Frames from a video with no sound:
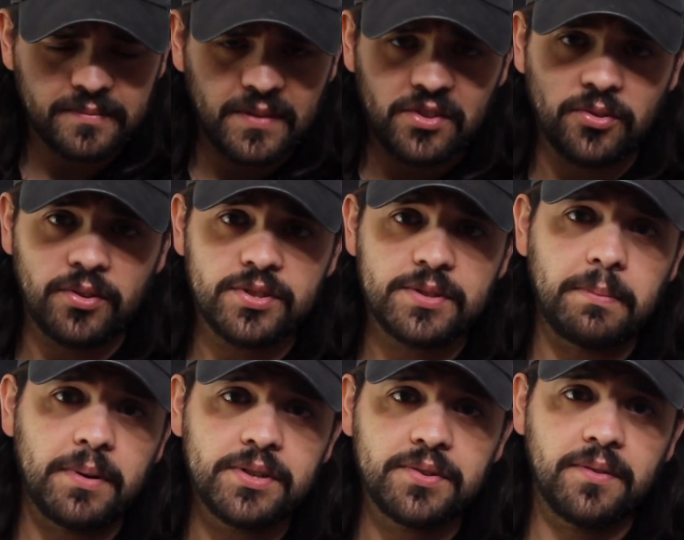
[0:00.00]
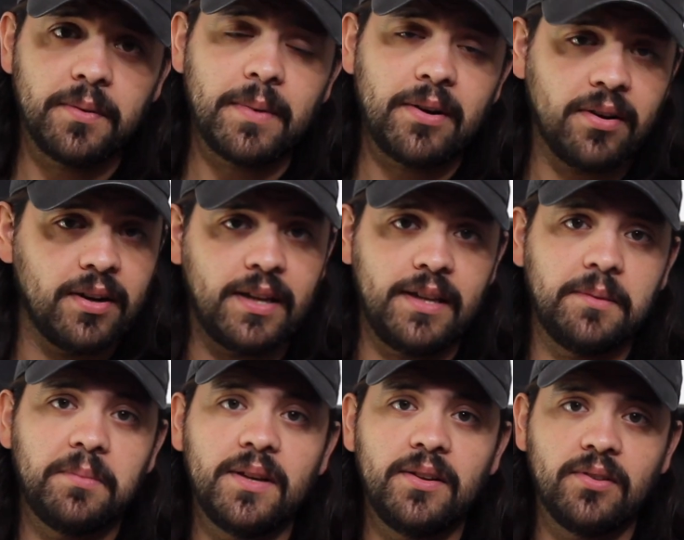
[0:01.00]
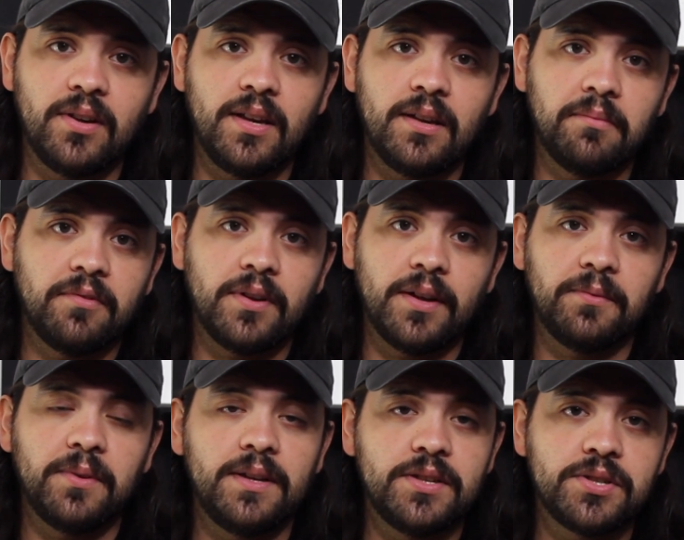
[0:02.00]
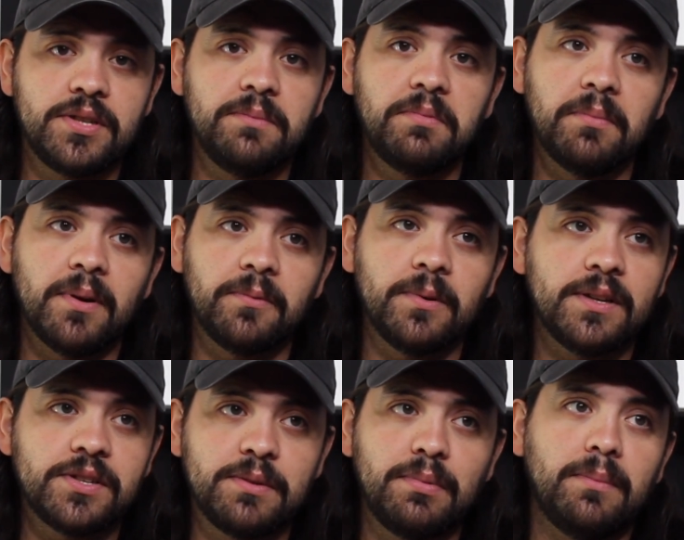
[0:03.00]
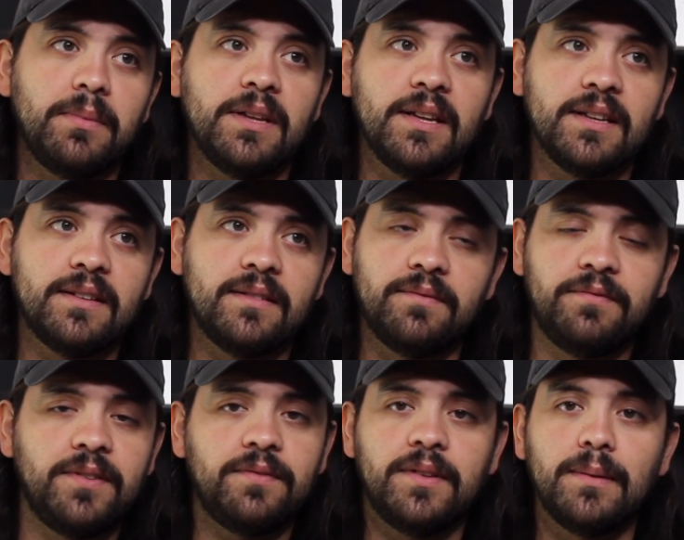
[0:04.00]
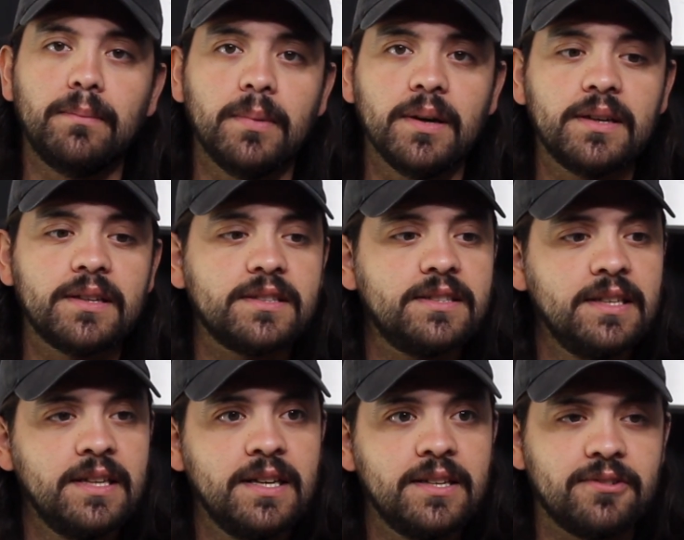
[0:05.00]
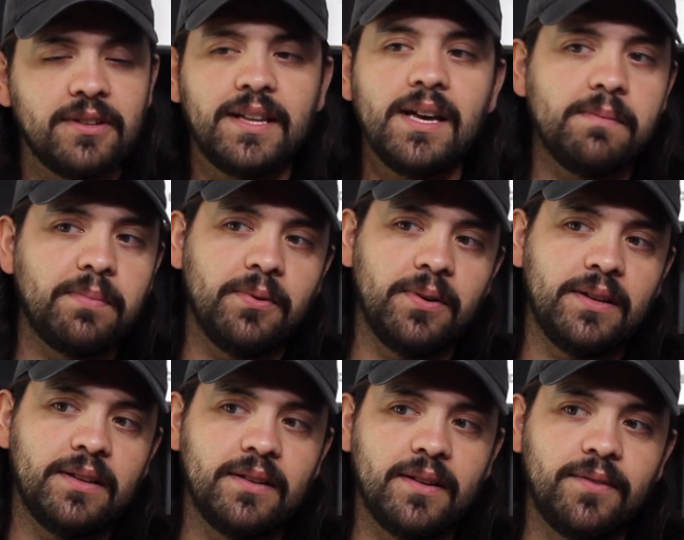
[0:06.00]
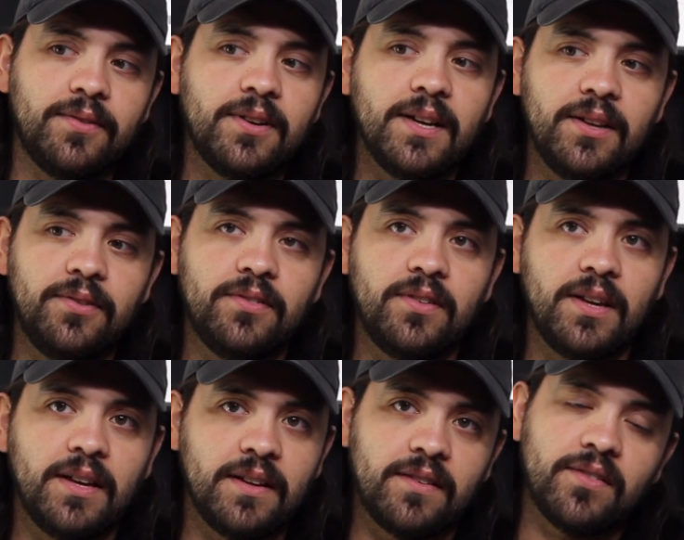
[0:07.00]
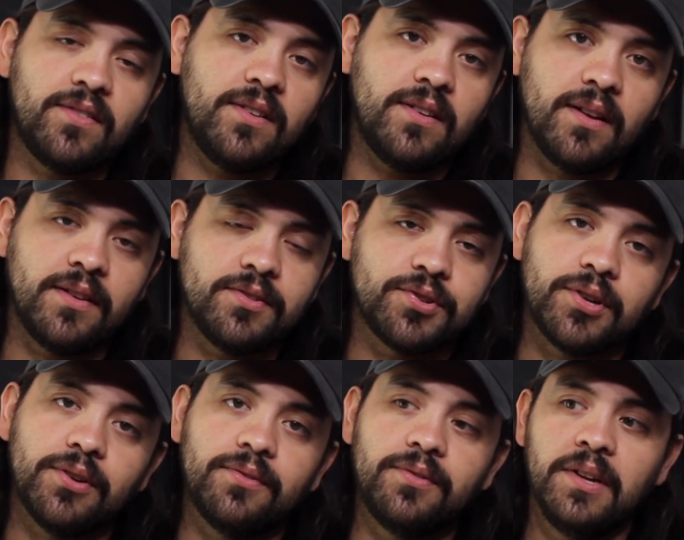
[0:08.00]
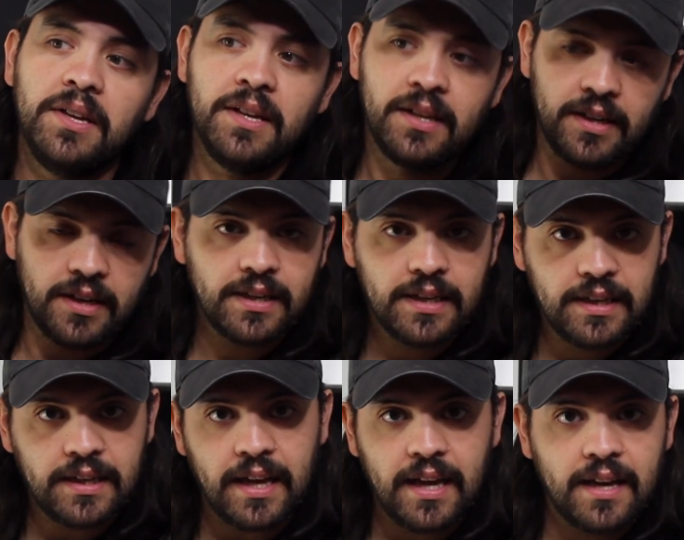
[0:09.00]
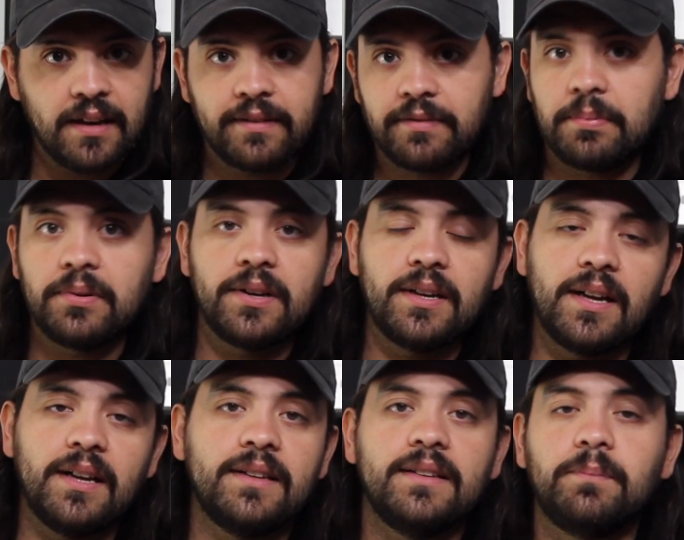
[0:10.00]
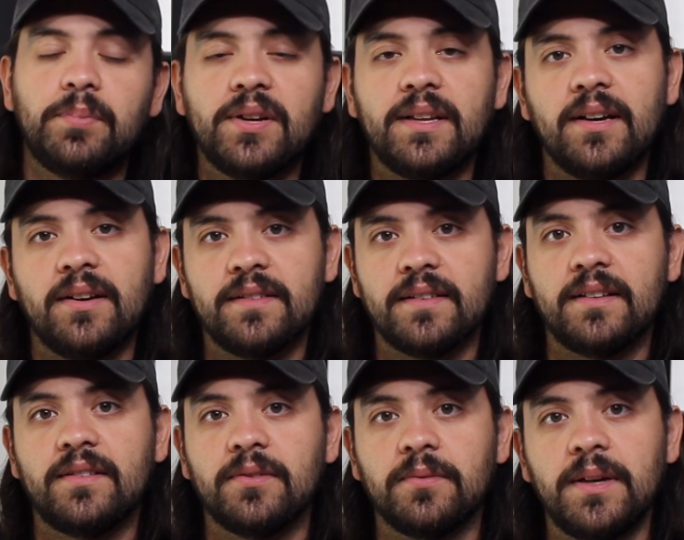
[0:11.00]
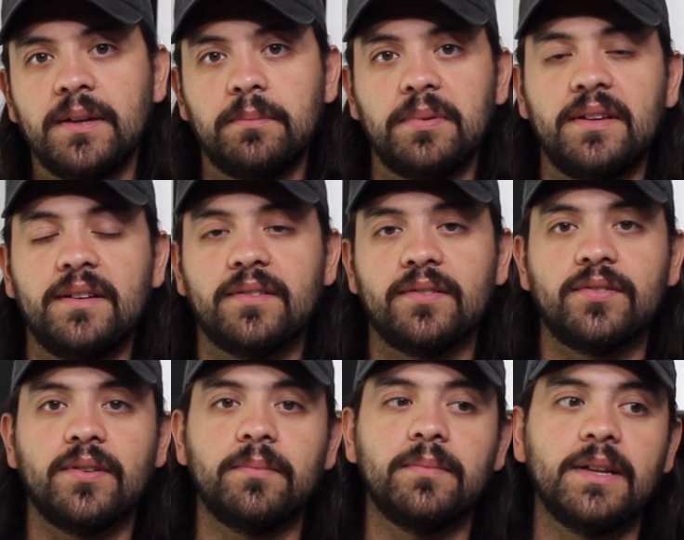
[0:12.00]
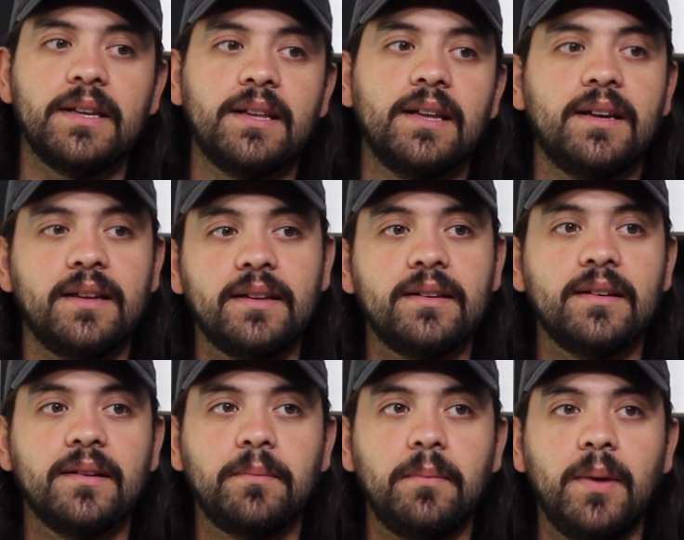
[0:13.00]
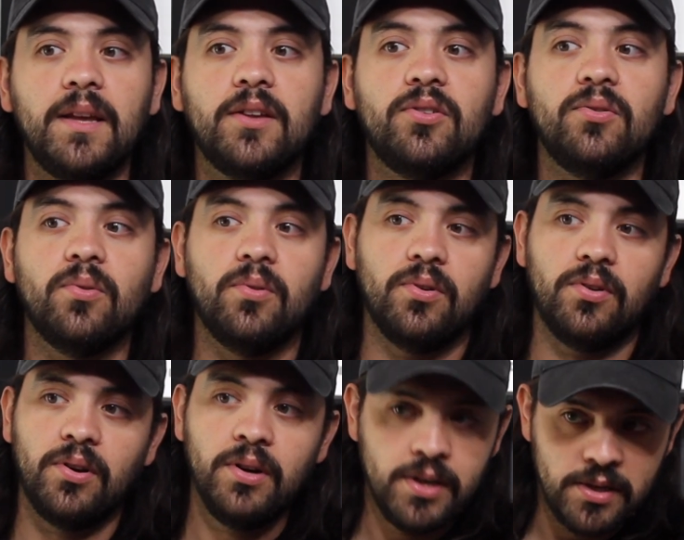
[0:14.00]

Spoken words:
So there's a bunch of them out on eBay. You can get them for like really cheap. And by really cheap, I mean like $15. So at that point, if you're not using it as you're sitting on your shelf, cut it in half, put it down as like terrain piece or something like that, and make your